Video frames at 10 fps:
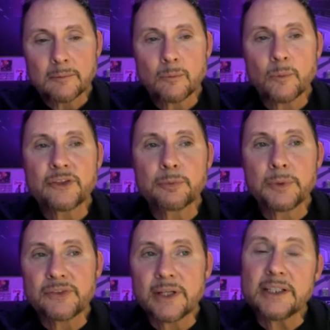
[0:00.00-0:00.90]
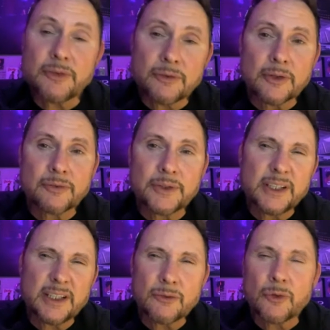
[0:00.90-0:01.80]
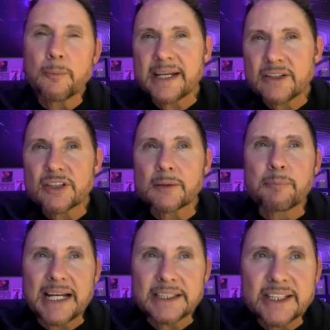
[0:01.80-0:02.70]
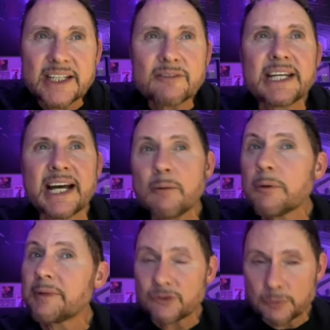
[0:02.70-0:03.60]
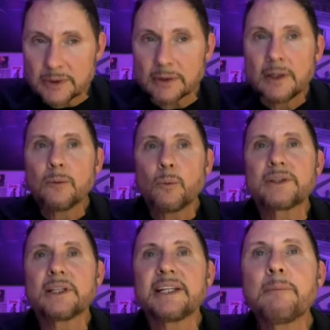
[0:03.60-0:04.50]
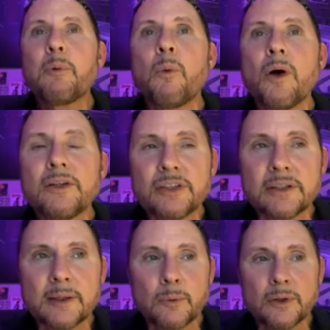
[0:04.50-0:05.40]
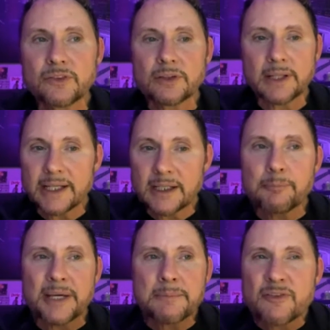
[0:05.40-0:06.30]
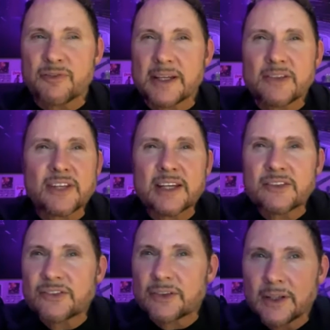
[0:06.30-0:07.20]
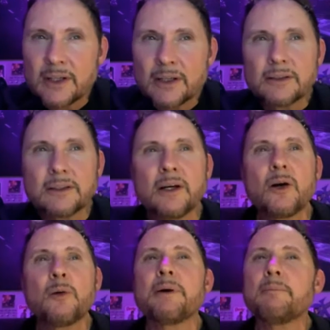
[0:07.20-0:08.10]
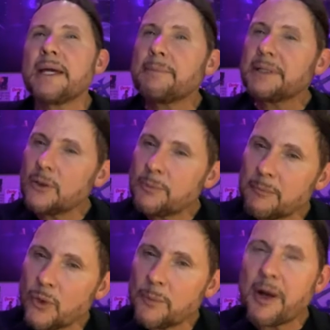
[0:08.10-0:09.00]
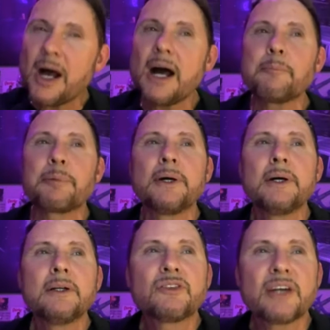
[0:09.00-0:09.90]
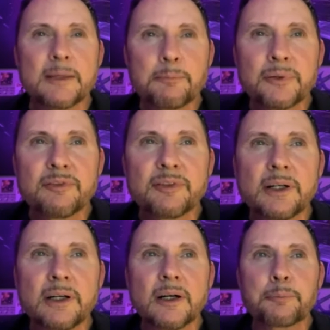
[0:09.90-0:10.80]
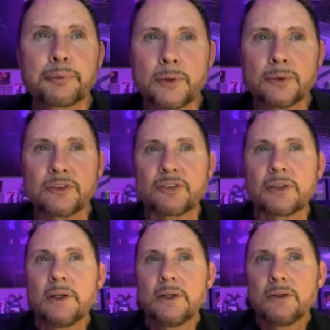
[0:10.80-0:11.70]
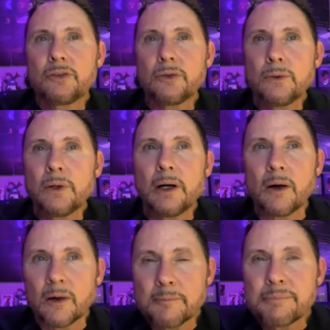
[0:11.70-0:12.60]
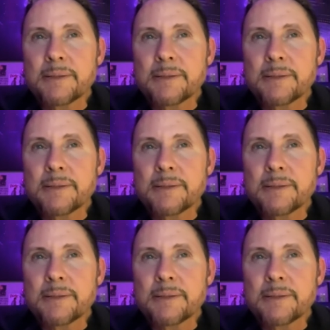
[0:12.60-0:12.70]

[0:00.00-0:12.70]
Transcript: which was kind of a very kind of romantic ballad heavy album. That's what the label wanted. They wanted like a Babyface-esque, but maybe a little bit more pop type of approach to R&B